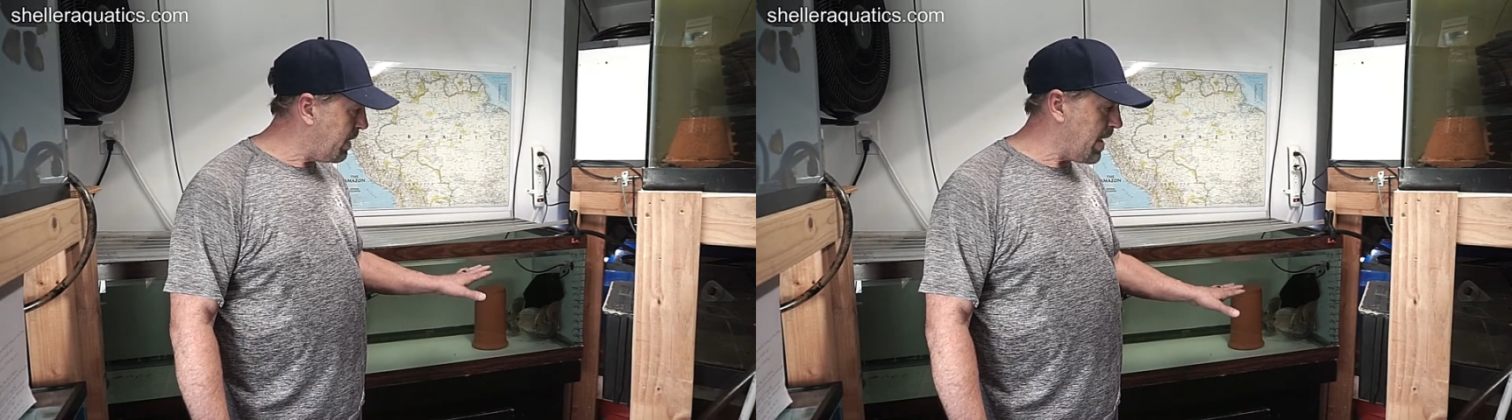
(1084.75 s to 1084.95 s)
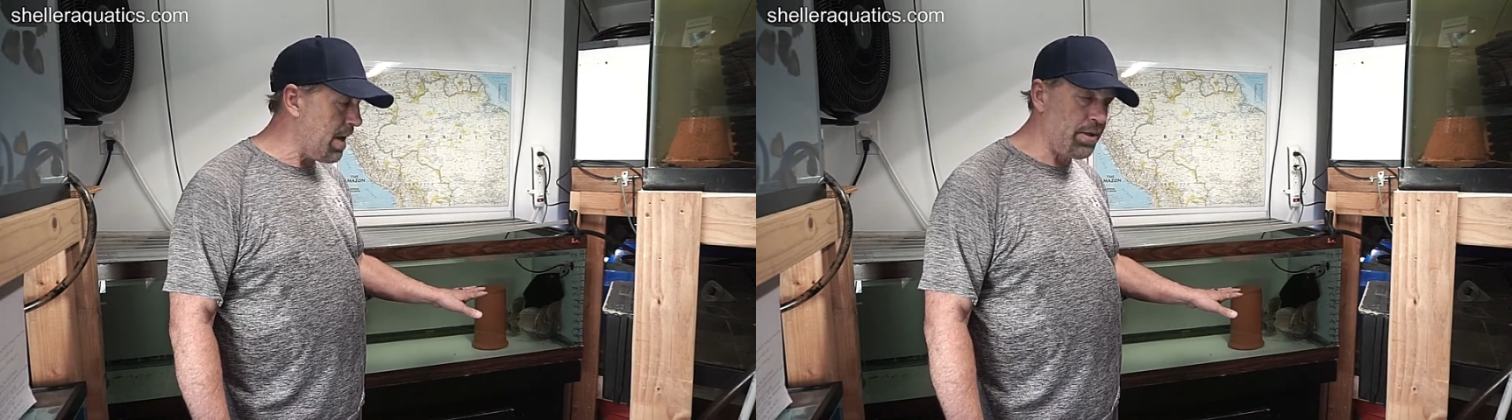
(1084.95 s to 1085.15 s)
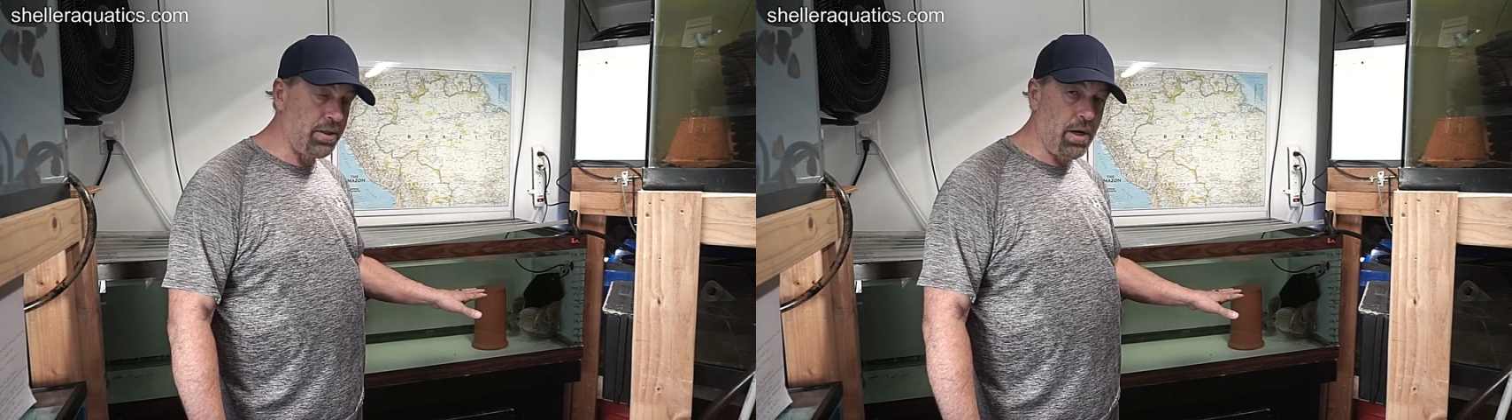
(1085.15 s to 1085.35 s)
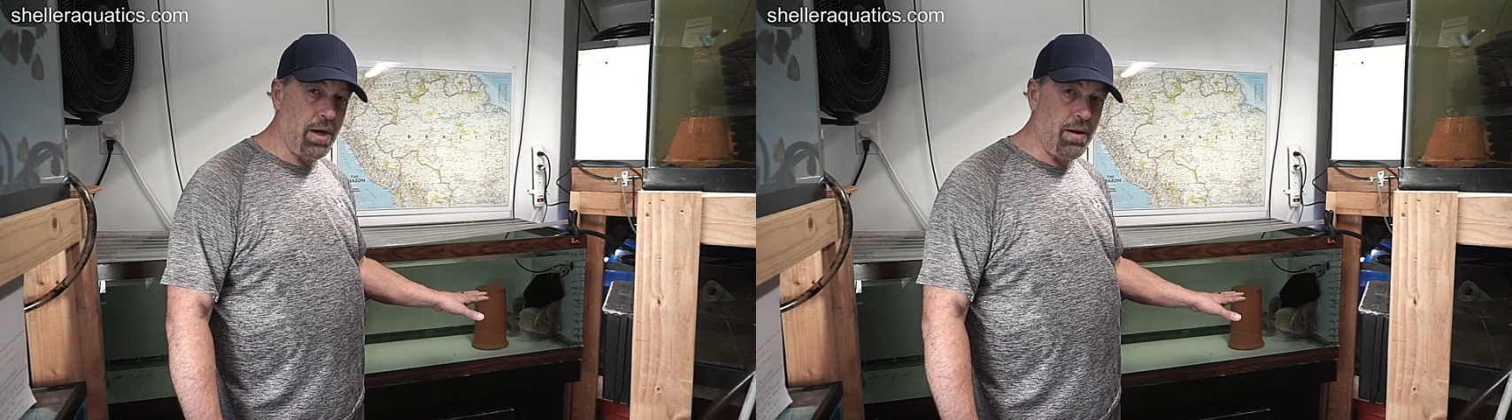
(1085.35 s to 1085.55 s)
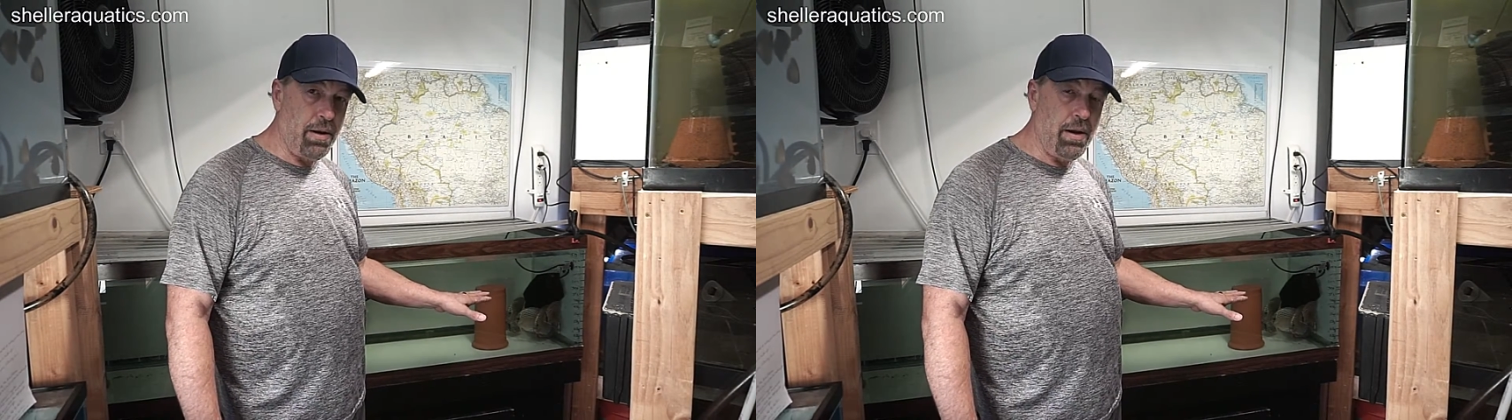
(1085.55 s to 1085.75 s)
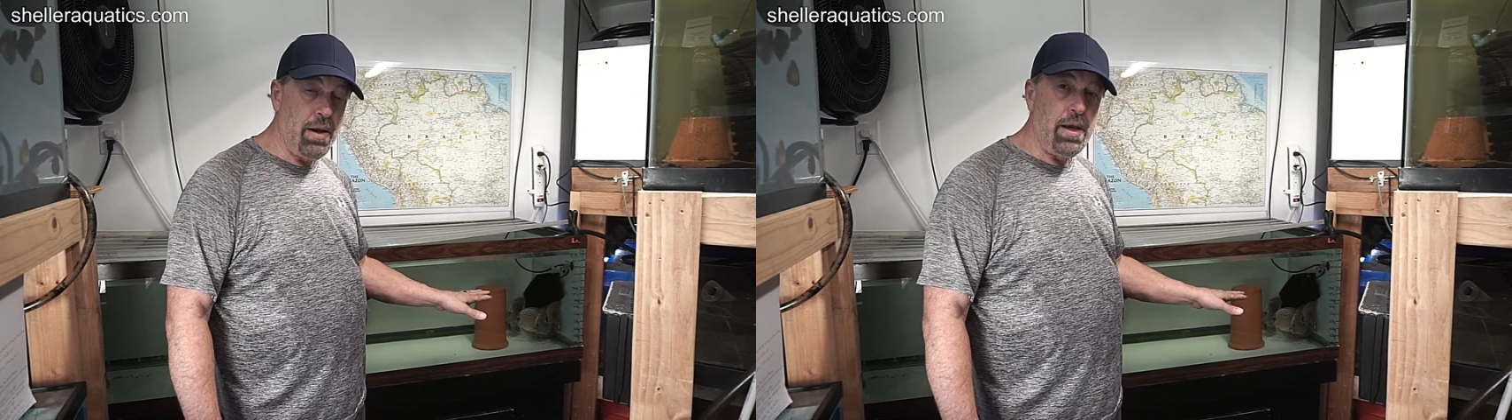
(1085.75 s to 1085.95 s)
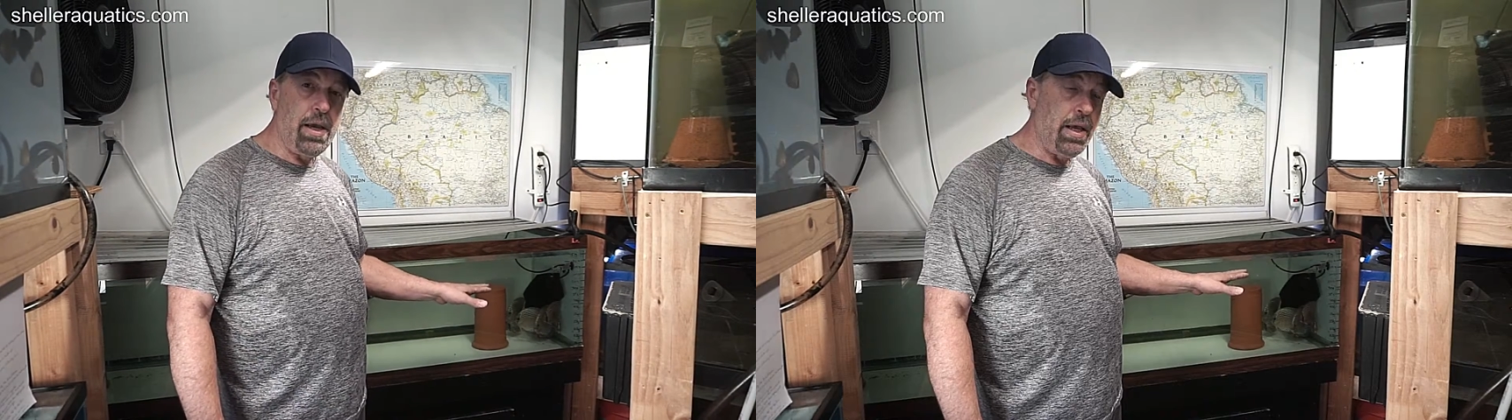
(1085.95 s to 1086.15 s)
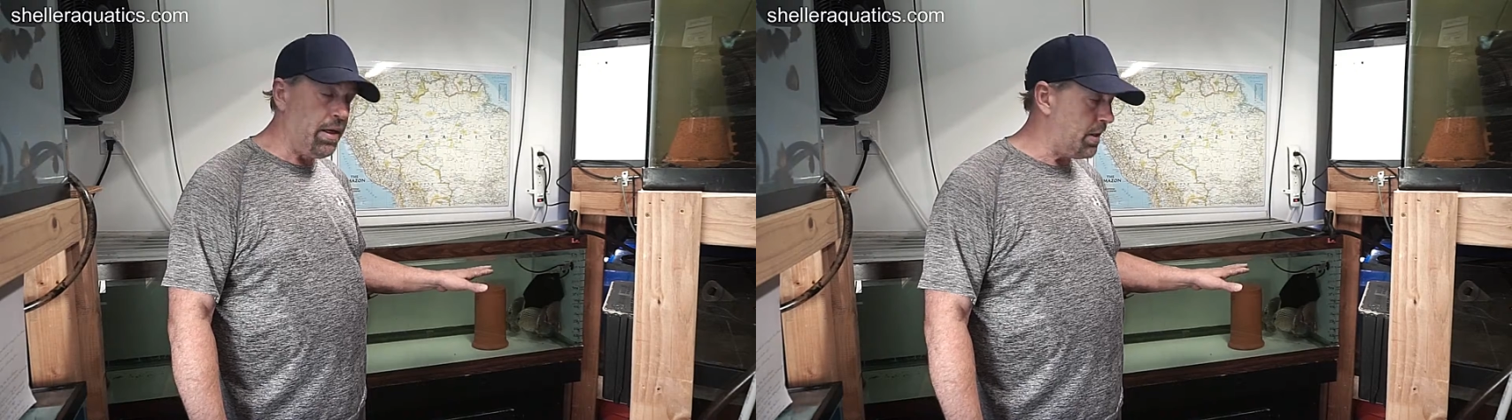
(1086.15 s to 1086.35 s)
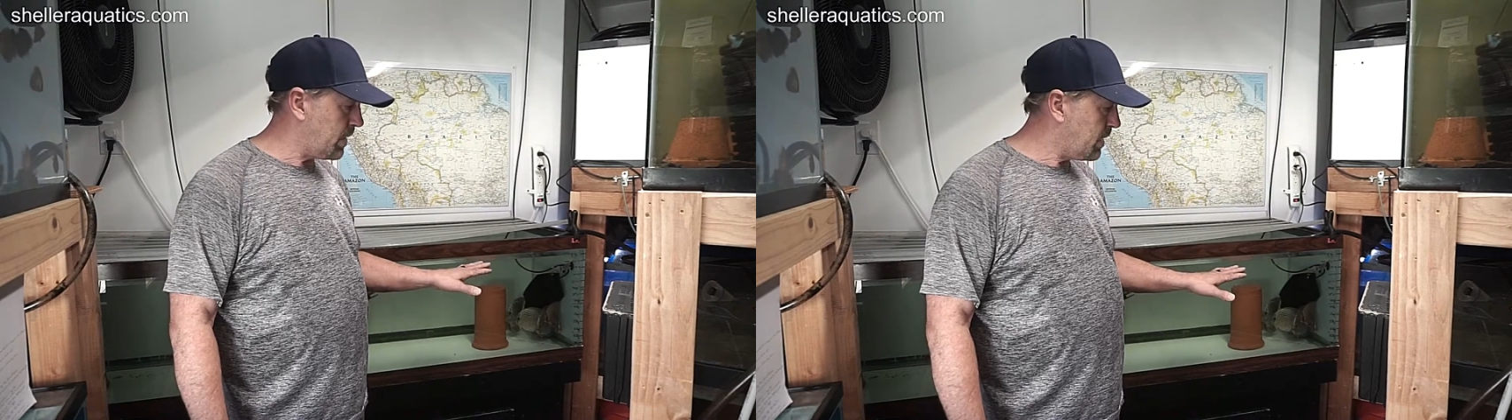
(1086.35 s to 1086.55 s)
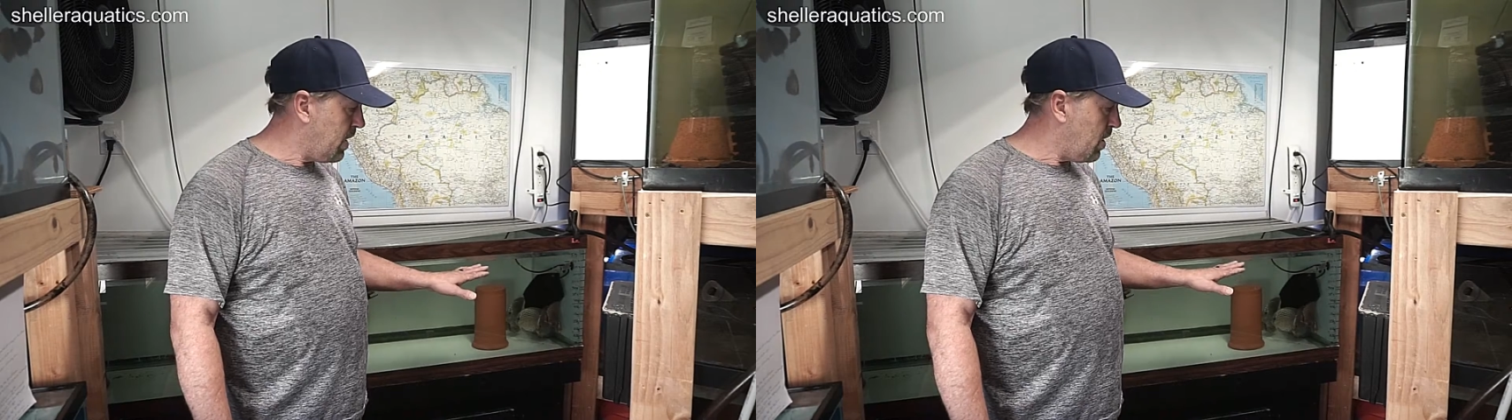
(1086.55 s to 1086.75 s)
the Amazon. Is